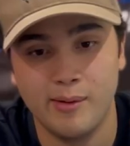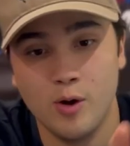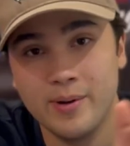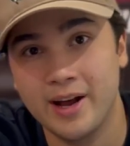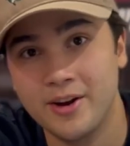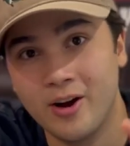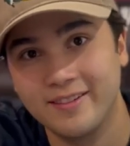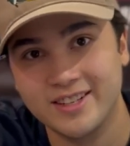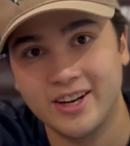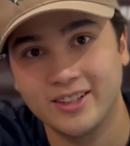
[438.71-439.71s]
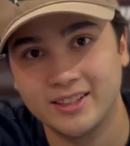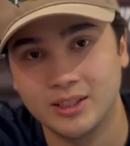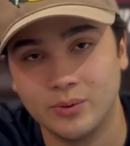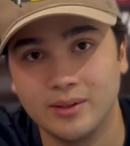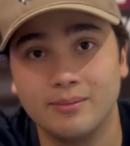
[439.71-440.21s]
I'm hoping I don't have to toss
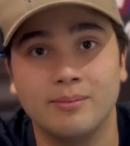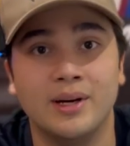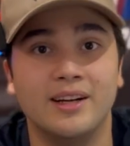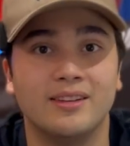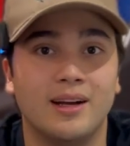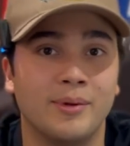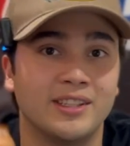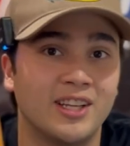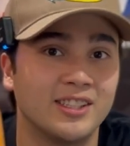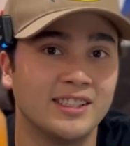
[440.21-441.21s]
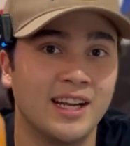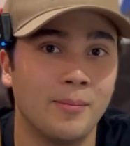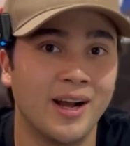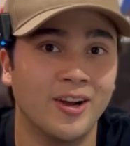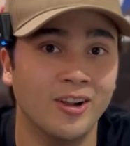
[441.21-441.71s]
this one, but I'm gonna toss it down
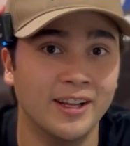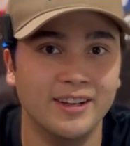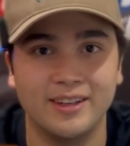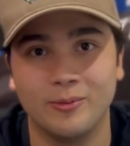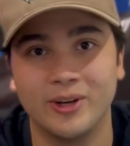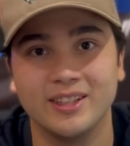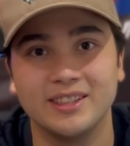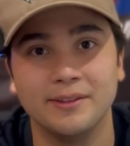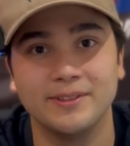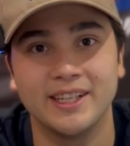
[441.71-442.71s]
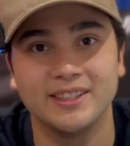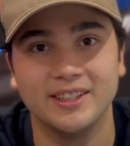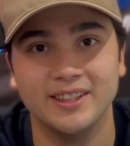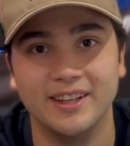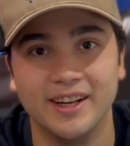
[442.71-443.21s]
my gullet and we're gonna see if it tastes
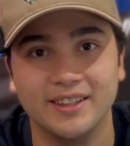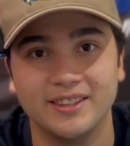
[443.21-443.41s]
good today.